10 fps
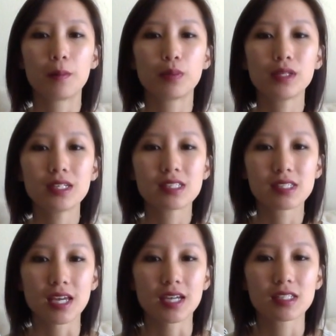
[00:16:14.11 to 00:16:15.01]
please
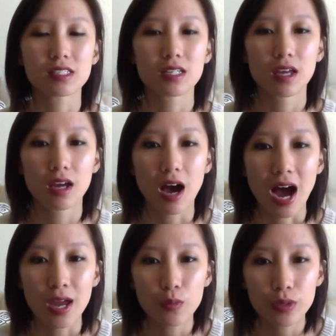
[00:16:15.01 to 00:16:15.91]
text
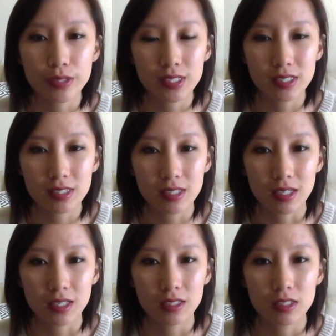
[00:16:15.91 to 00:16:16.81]
"I will
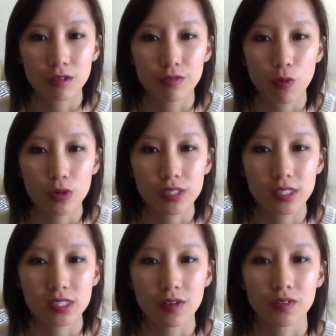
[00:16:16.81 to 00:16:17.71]
succeed" to
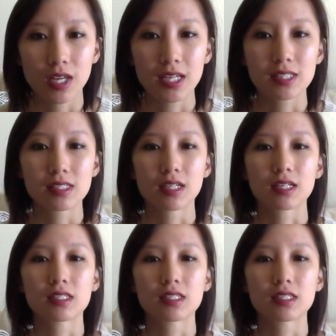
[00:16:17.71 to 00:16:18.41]
46786.